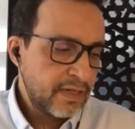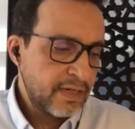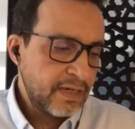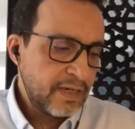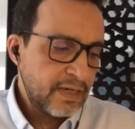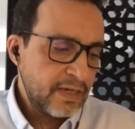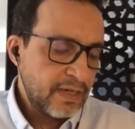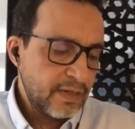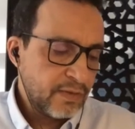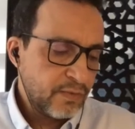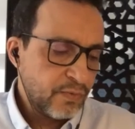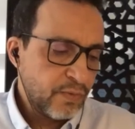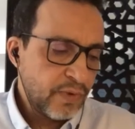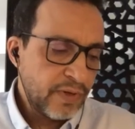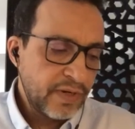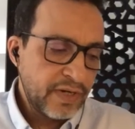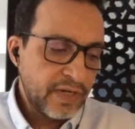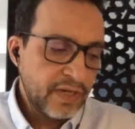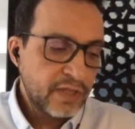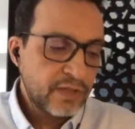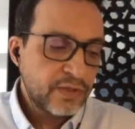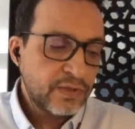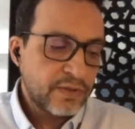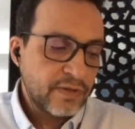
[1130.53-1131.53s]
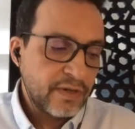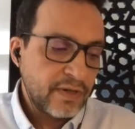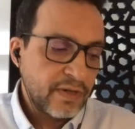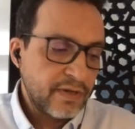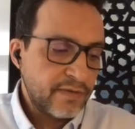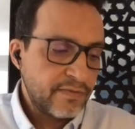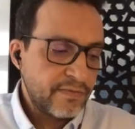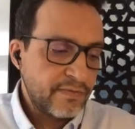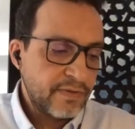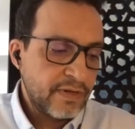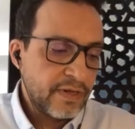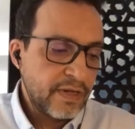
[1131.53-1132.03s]
and one needs to
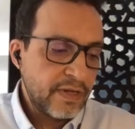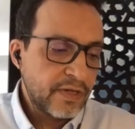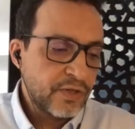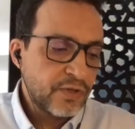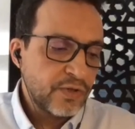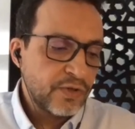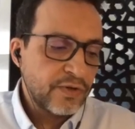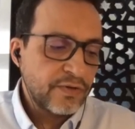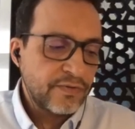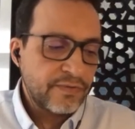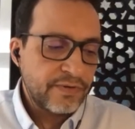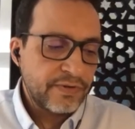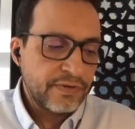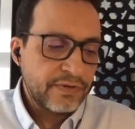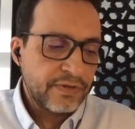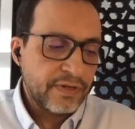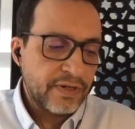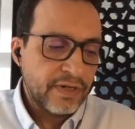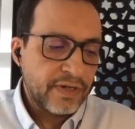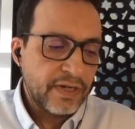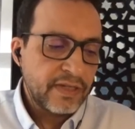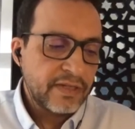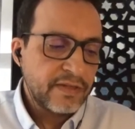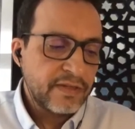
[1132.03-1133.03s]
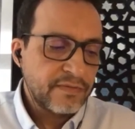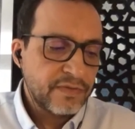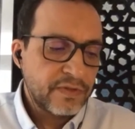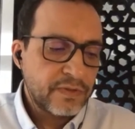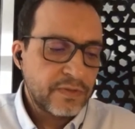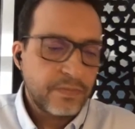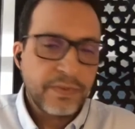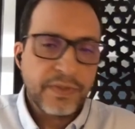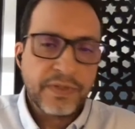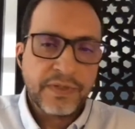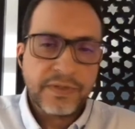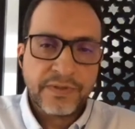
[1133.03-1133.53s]
have an edge over the native
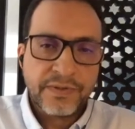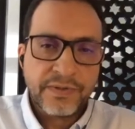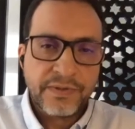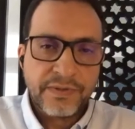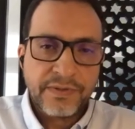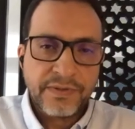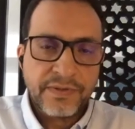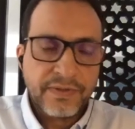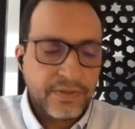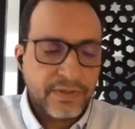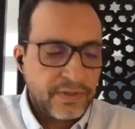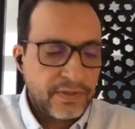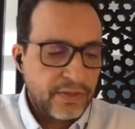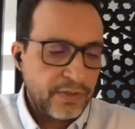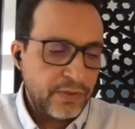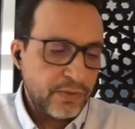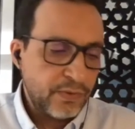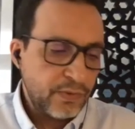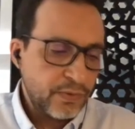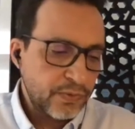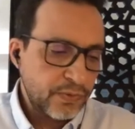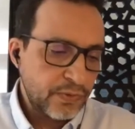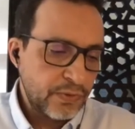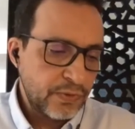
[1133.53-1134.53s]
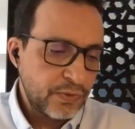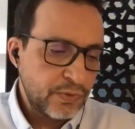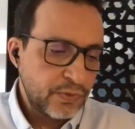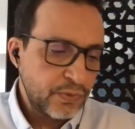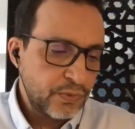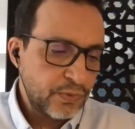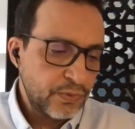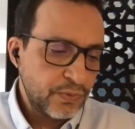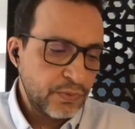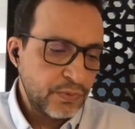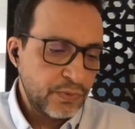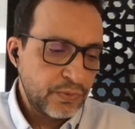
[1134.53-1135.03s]
speaker in order
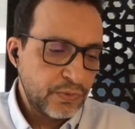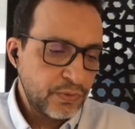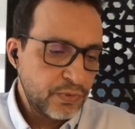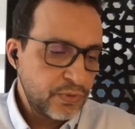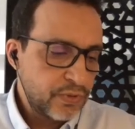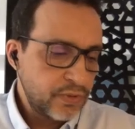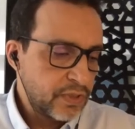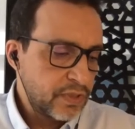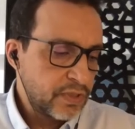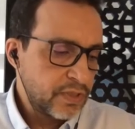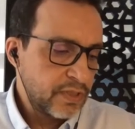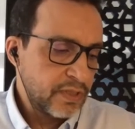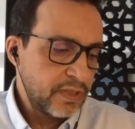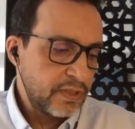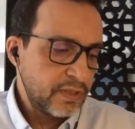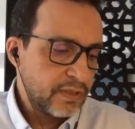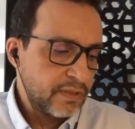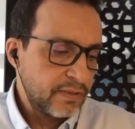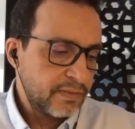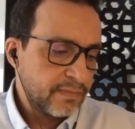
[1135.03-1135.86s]
to succeed.